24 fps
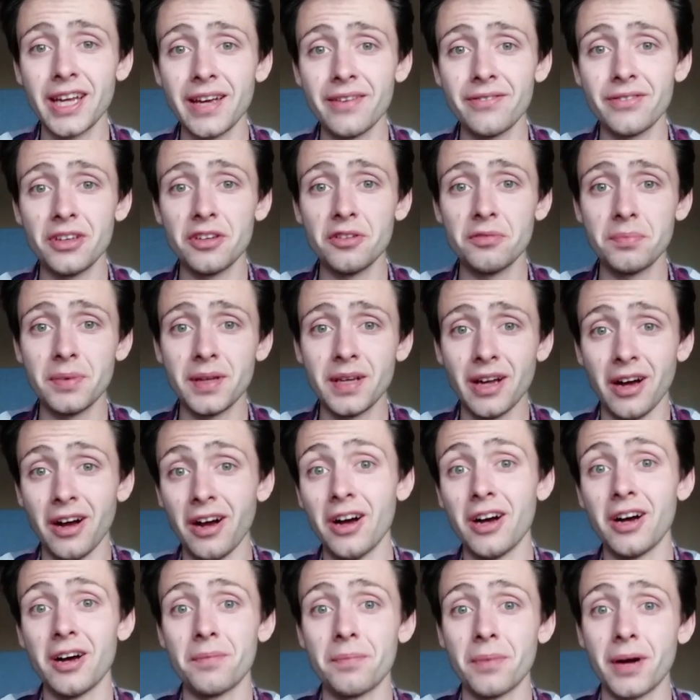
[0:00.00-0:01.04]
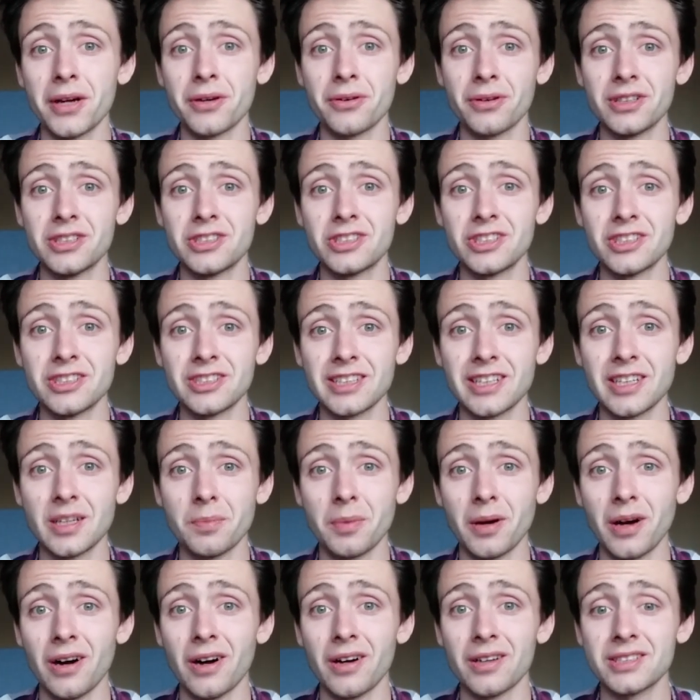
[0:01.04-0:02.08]
if you've been hurt by Christians in
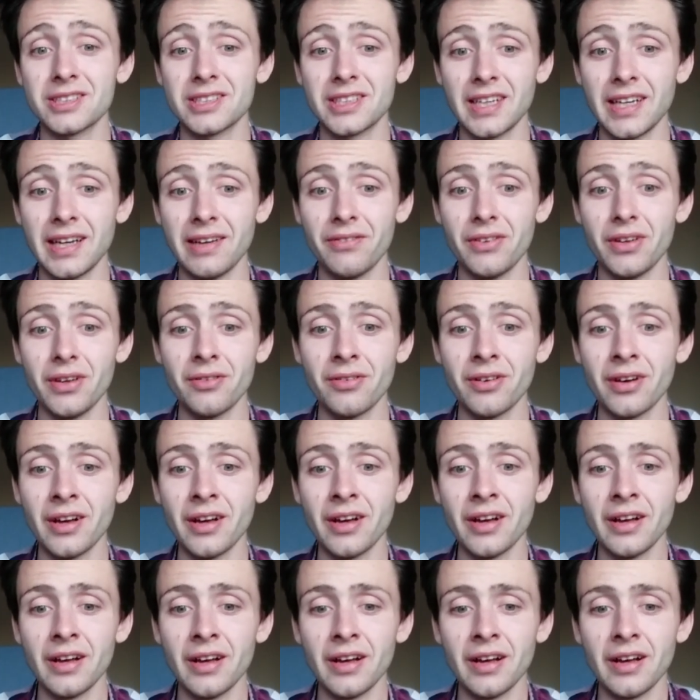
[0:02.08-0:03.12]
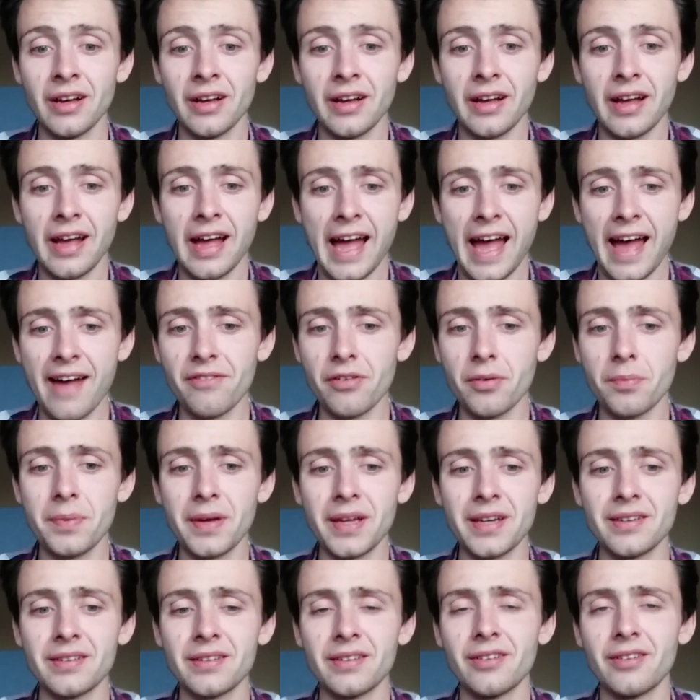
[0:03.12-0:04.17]
the past, if you've ever
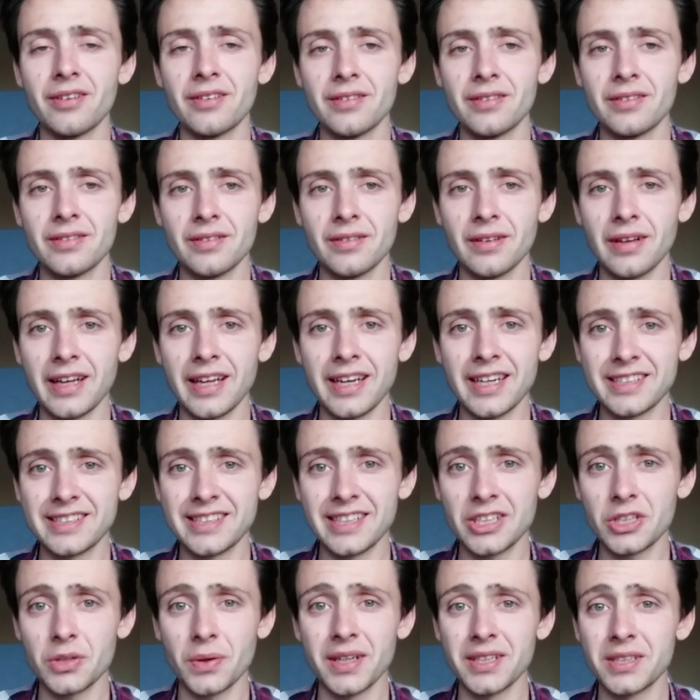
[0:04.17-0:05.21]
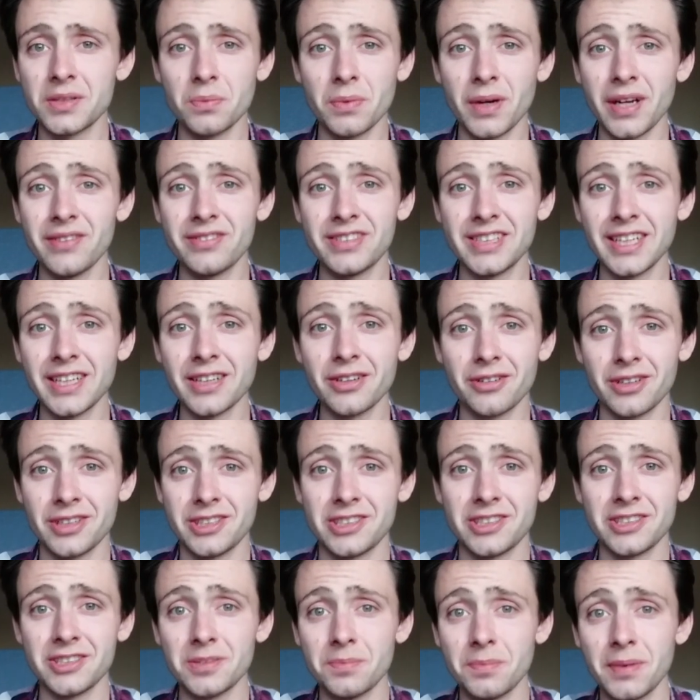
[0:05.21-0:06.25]
been in a situation where you've seen
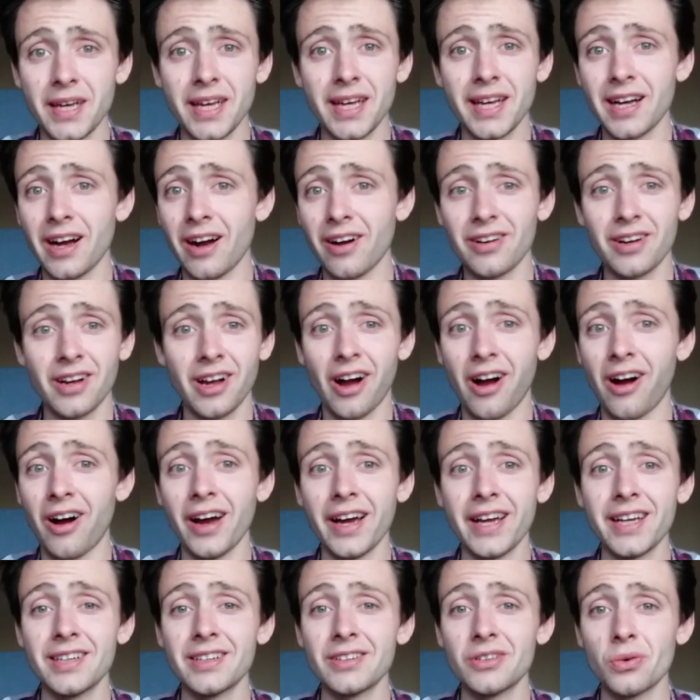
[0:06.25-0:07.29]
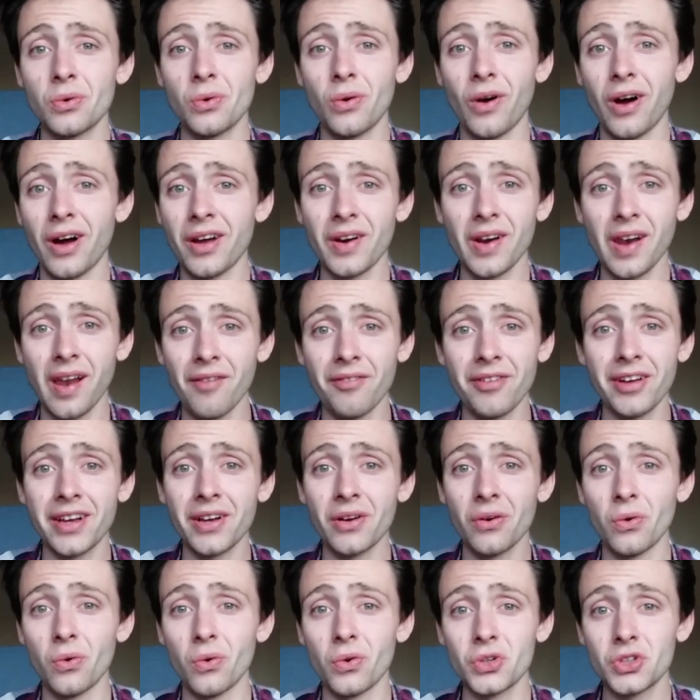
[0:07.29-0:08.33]
Christians being unkind or
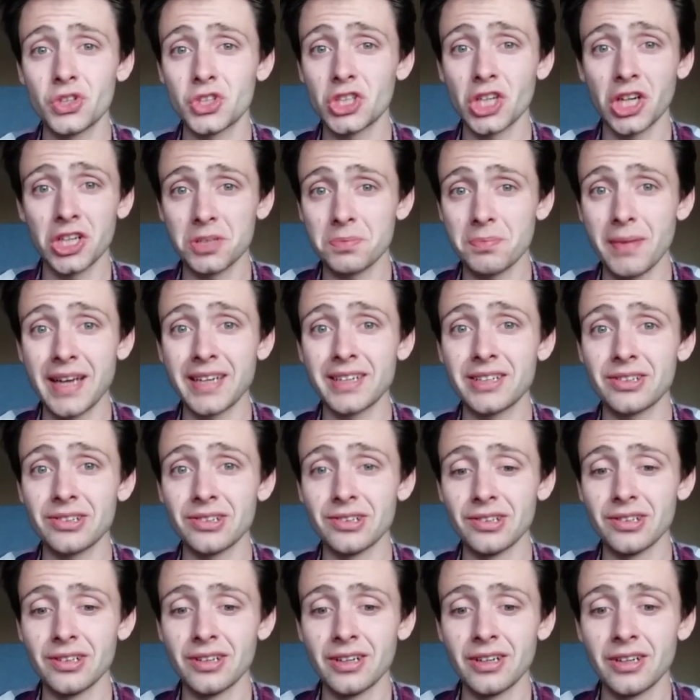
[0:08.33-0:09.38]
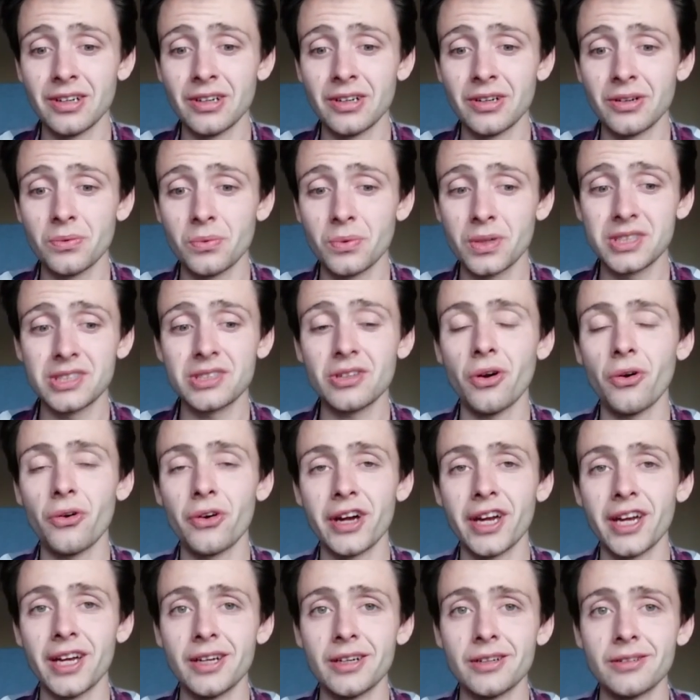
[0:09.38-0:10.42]
unloving or judgmental. We're
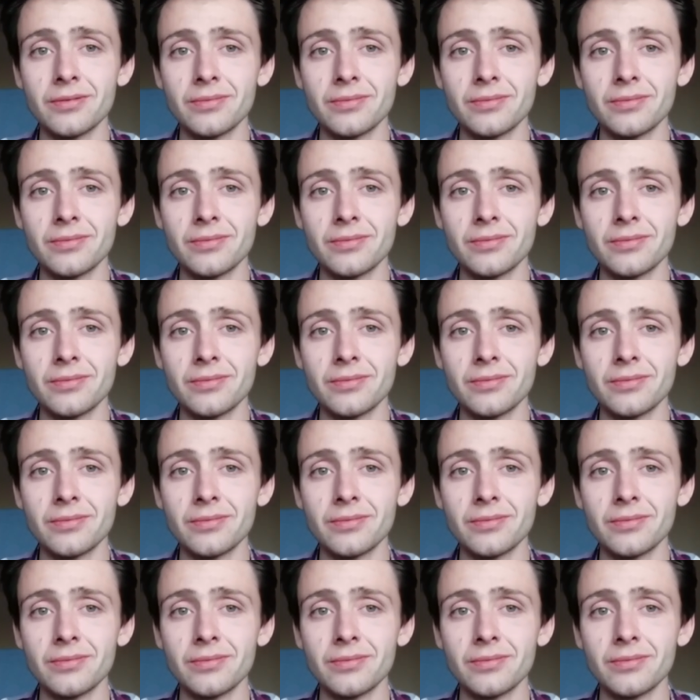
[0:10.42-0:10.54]
sorry.